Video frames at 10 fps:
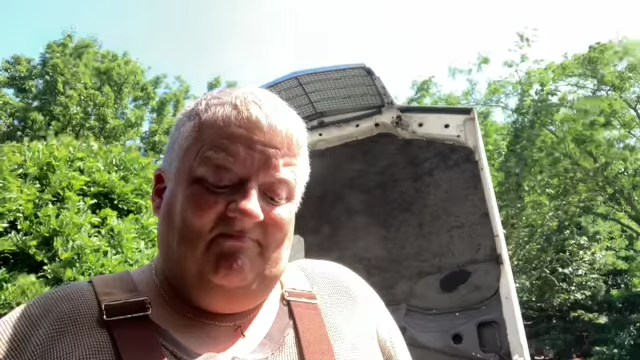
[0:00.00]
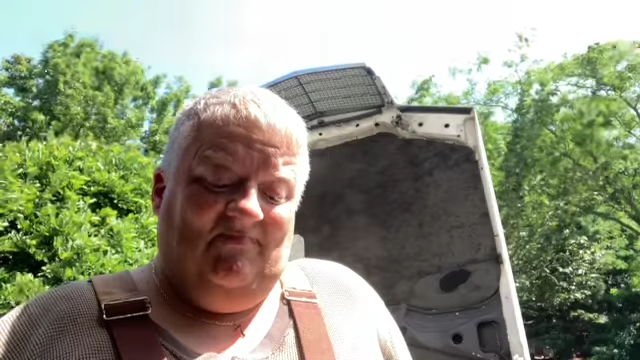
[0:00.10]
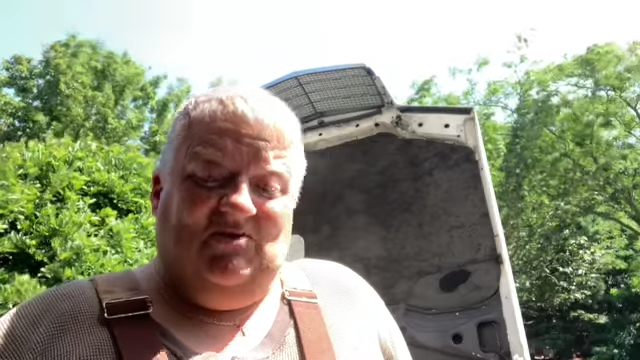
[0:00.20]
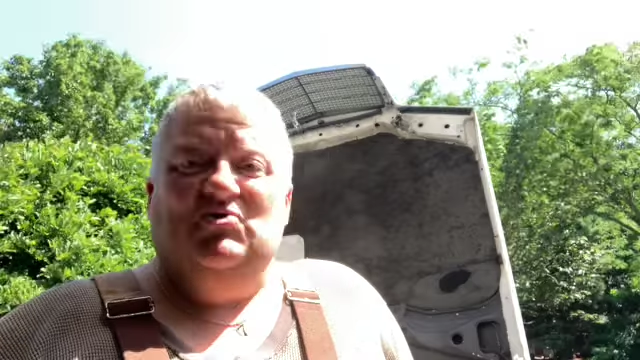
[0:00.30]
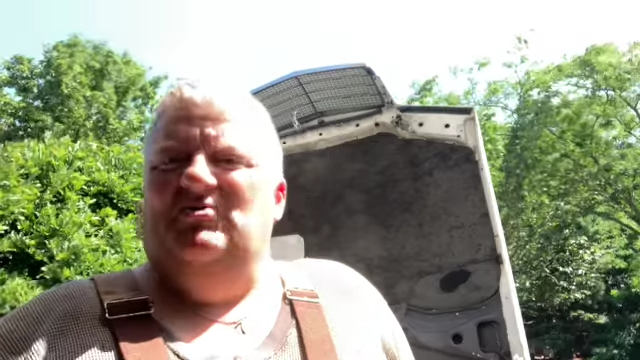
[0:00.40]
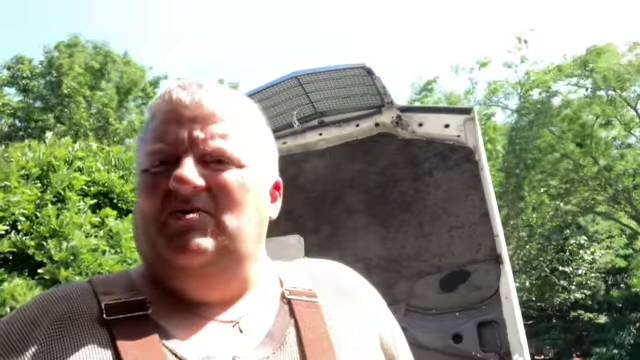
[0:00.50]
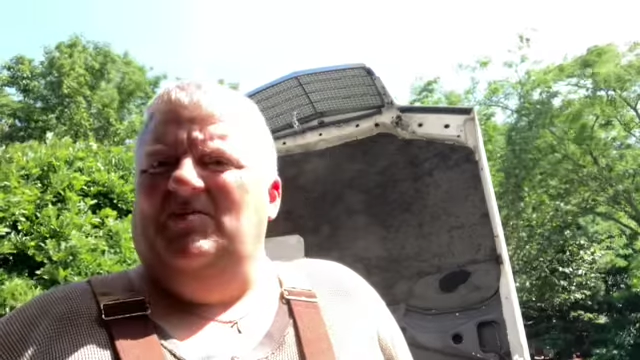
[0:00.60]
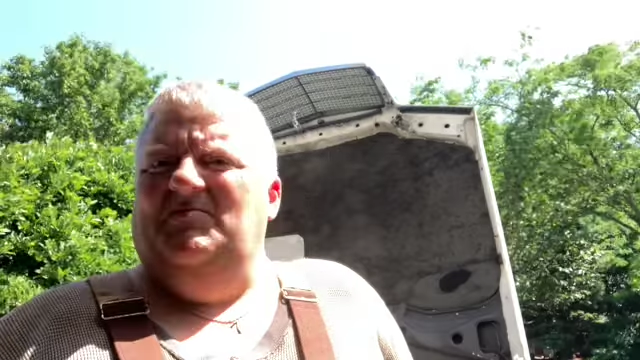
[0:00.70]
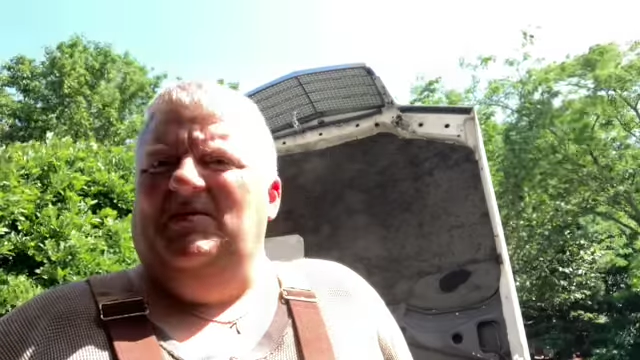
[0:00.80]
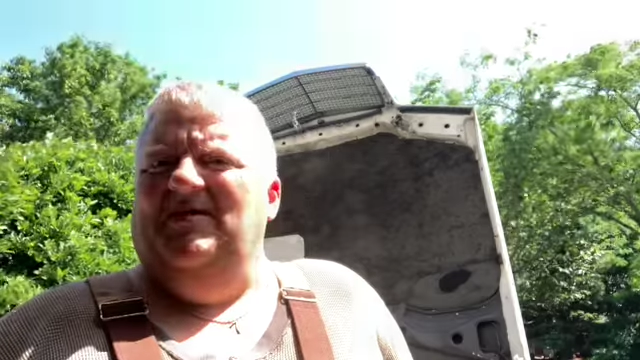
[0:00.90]
This should
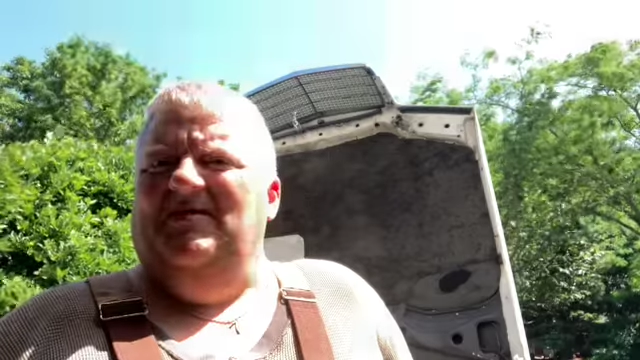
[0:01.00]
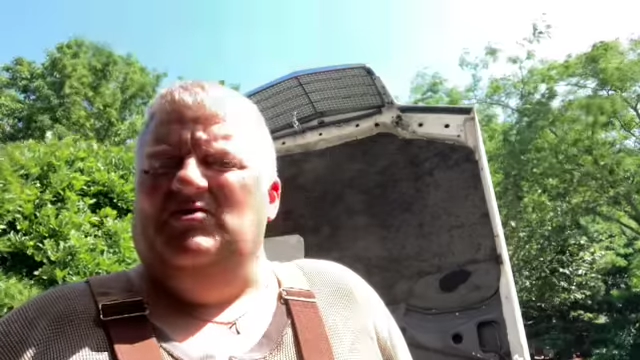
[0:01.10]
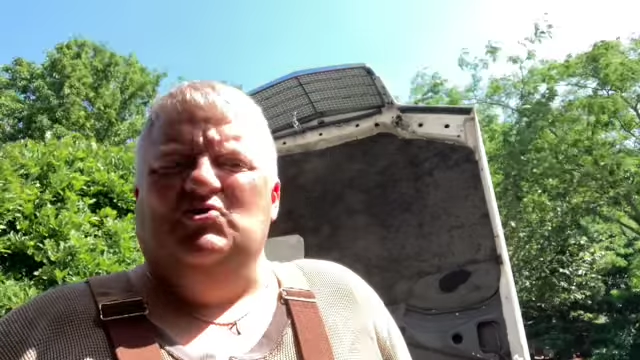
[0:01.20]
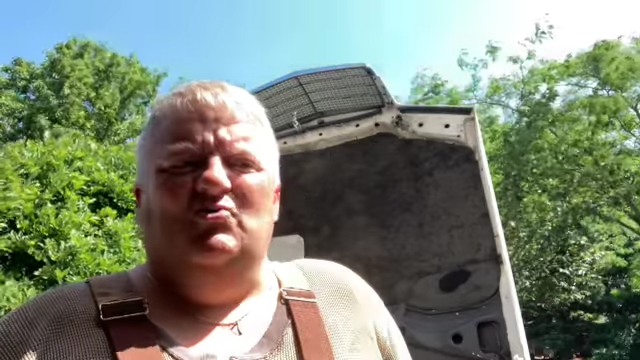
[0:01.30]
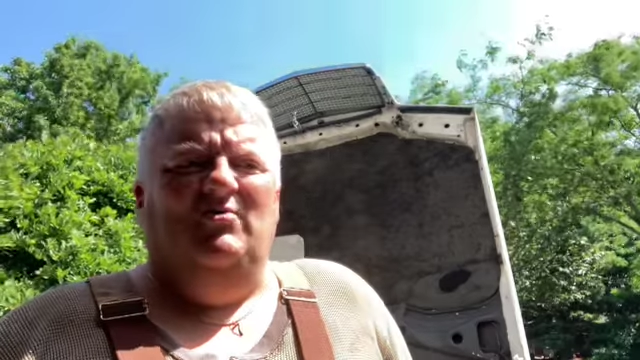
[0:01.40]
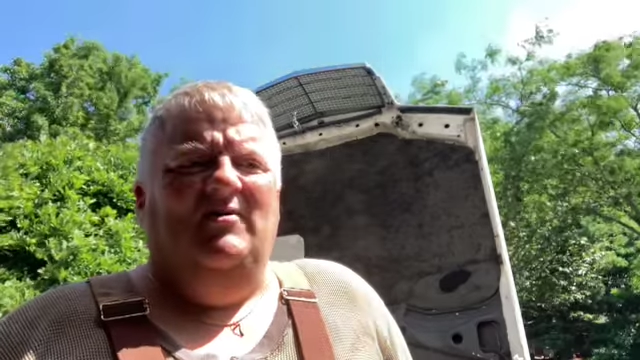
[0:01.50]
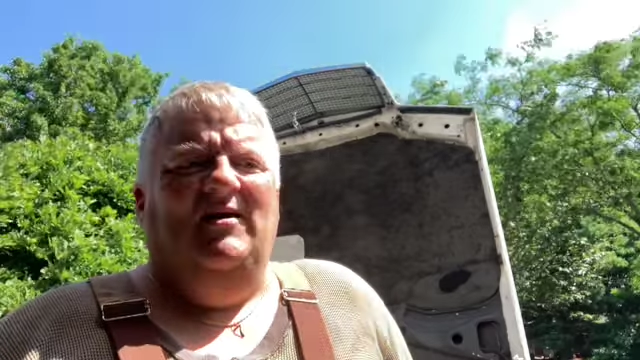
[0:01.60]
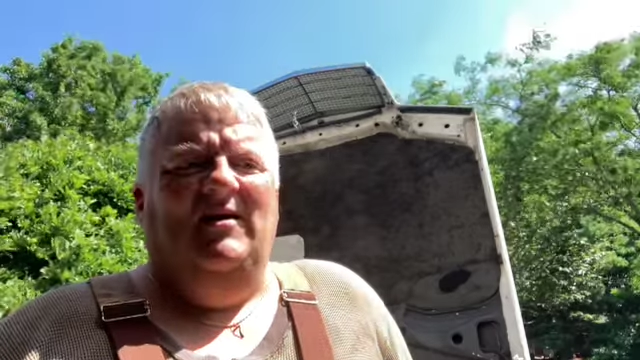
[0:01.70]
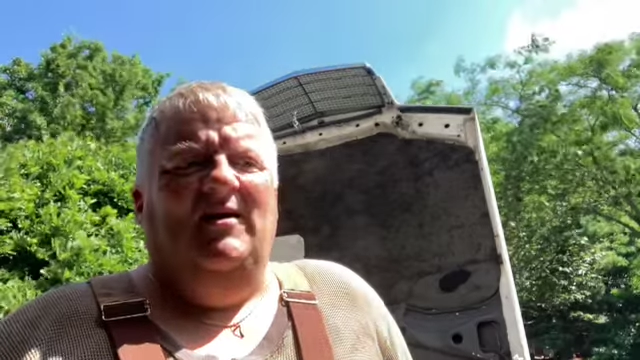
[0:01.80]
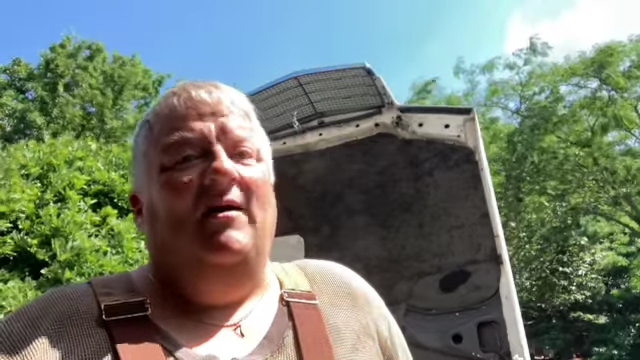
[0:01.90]
not be an issue.
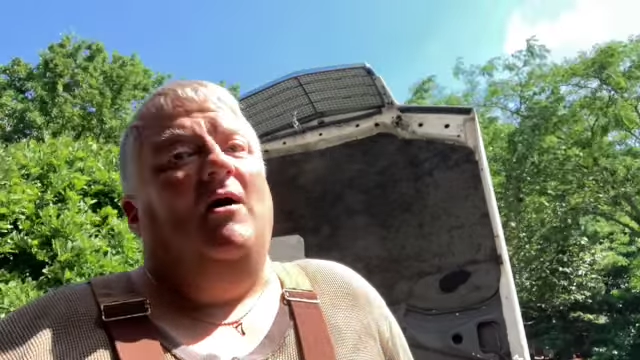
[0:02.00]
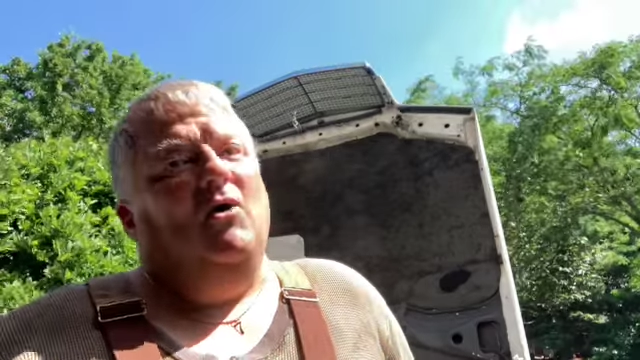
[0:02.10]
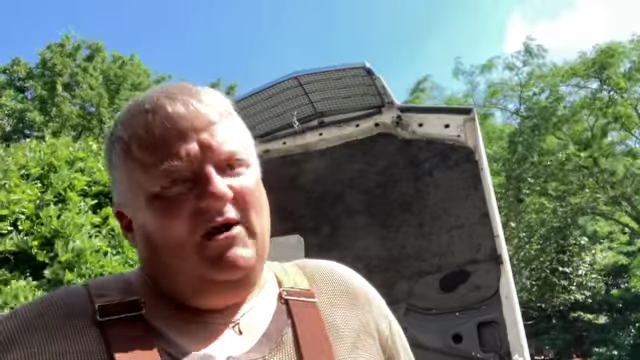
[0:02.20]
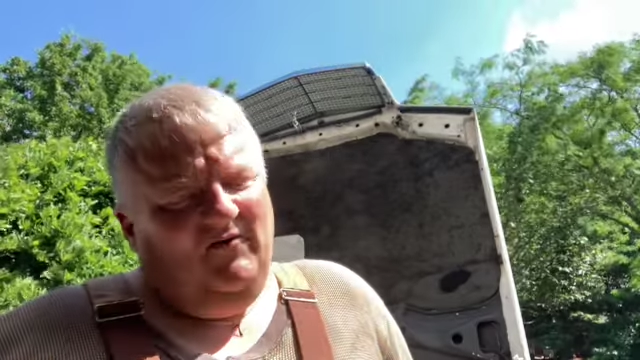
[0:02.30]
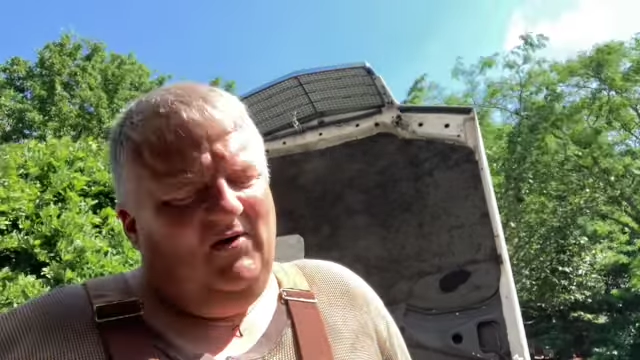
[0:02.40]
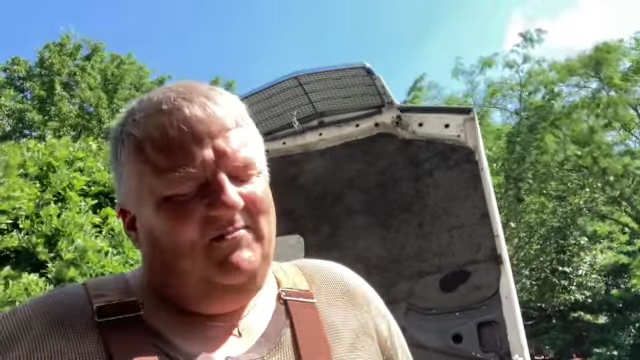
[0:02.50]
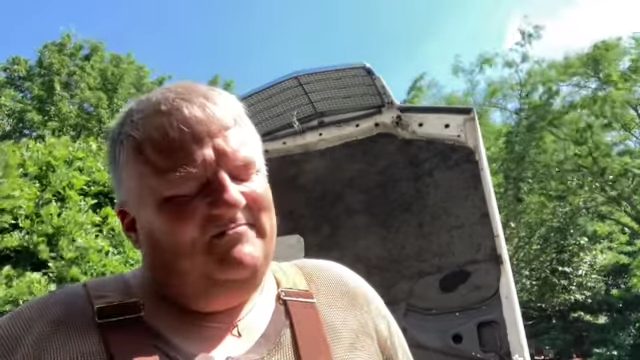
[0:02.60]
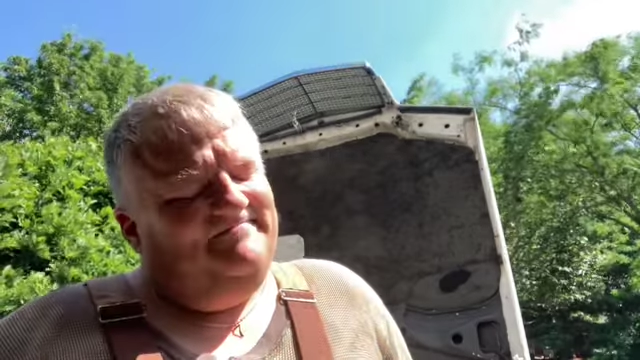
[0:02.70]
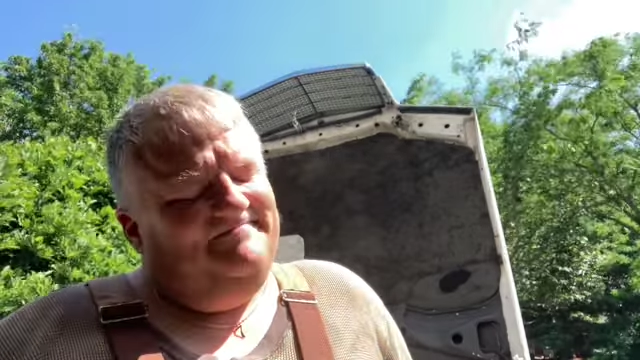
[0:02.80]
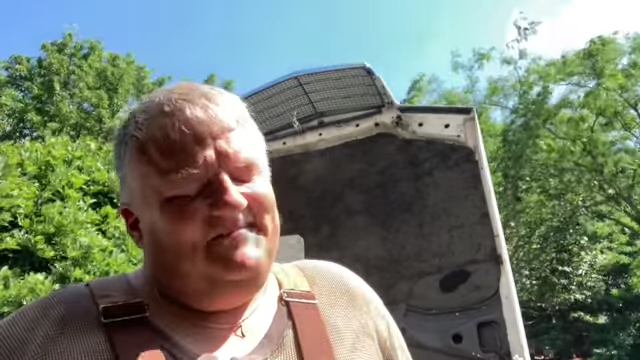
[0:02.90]
However,
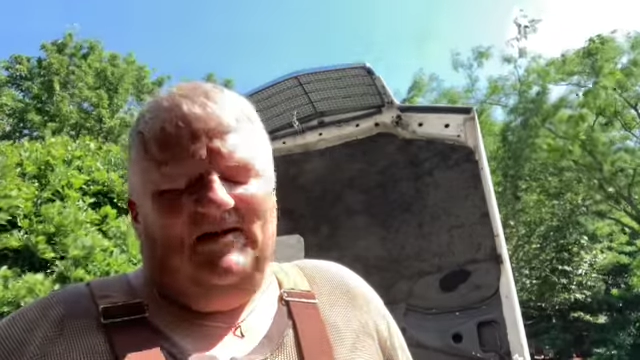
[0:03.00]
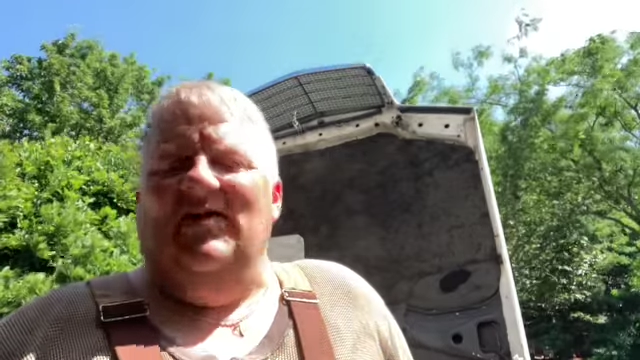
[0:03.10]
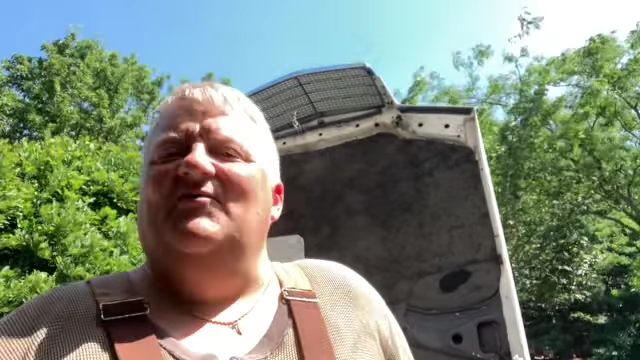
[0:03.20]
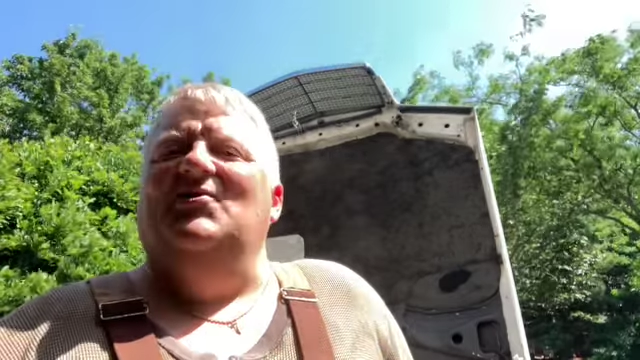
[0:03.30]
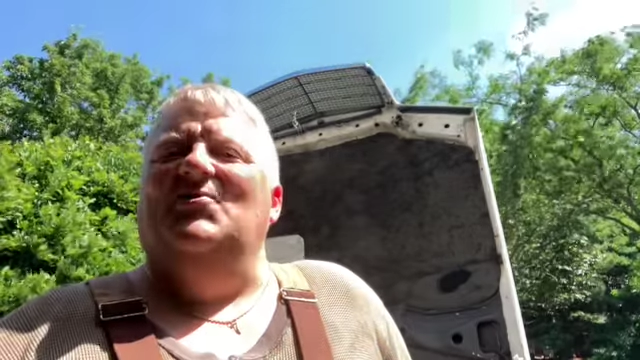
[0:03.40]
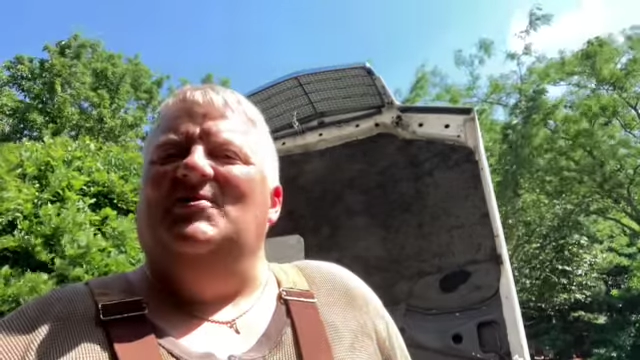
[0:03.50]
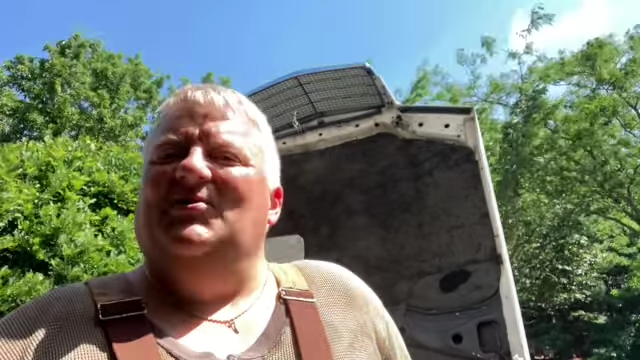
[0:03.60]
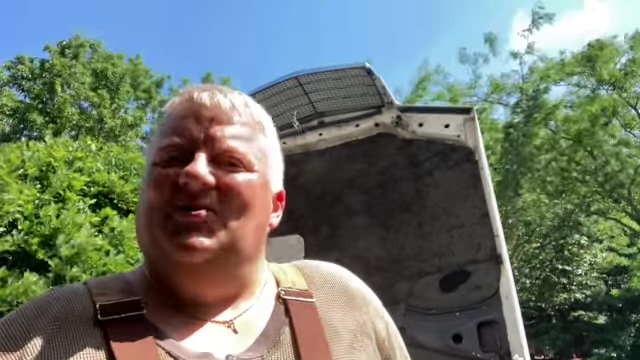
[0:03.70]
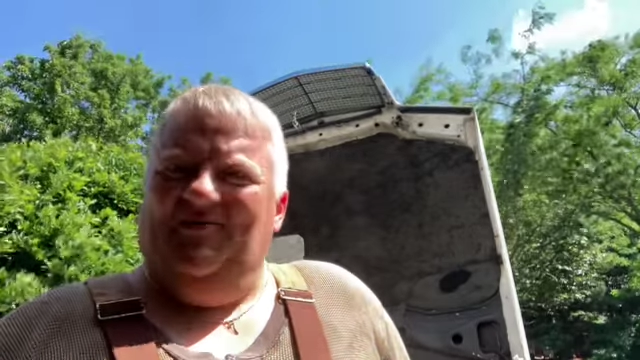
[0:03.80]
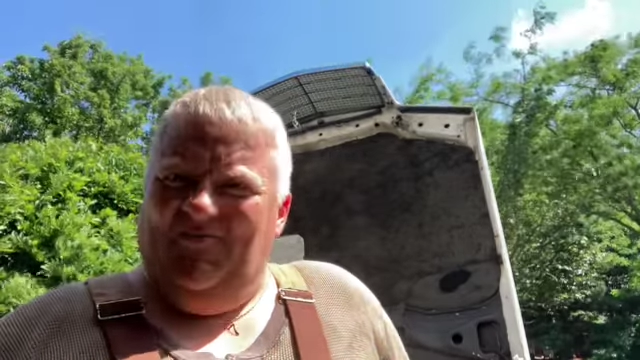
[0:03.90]
you never know what
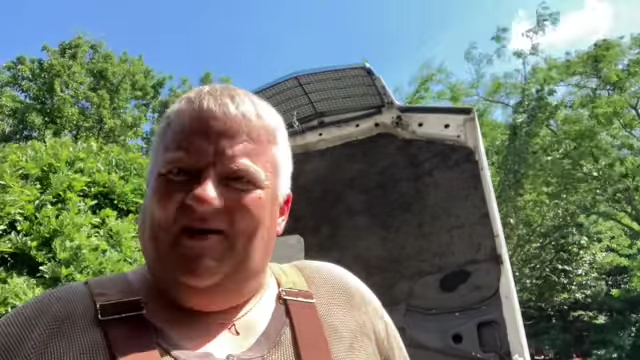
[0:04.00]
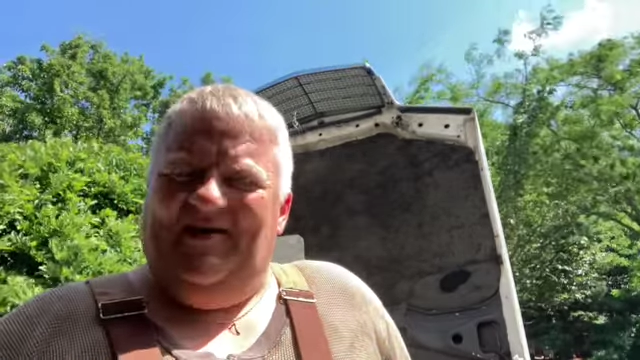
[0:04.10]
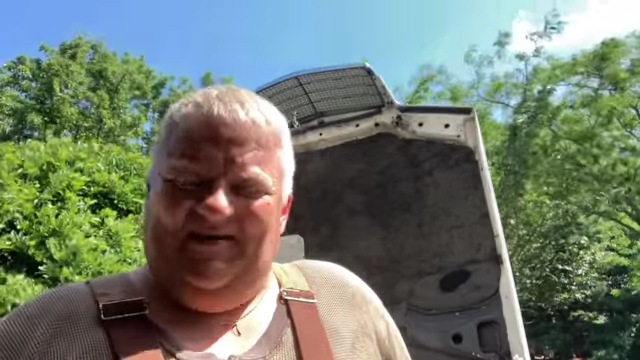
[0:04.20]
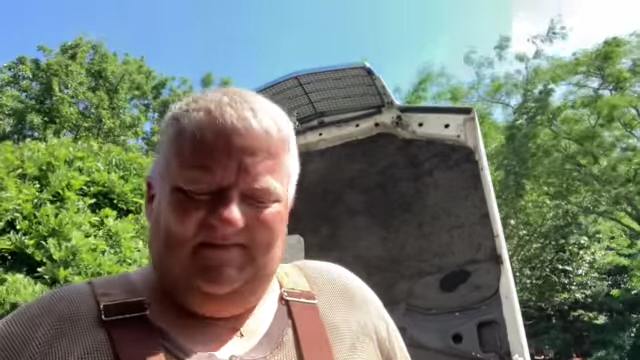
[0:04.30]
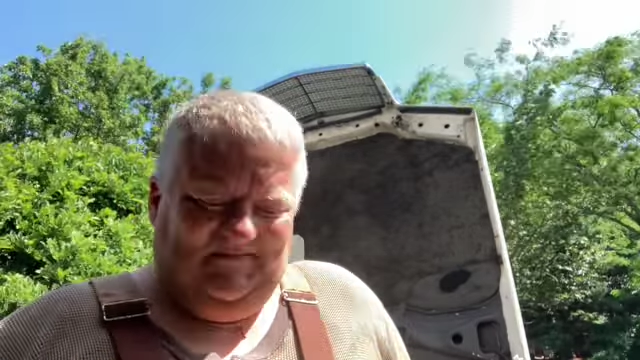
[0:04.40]
you're going to find.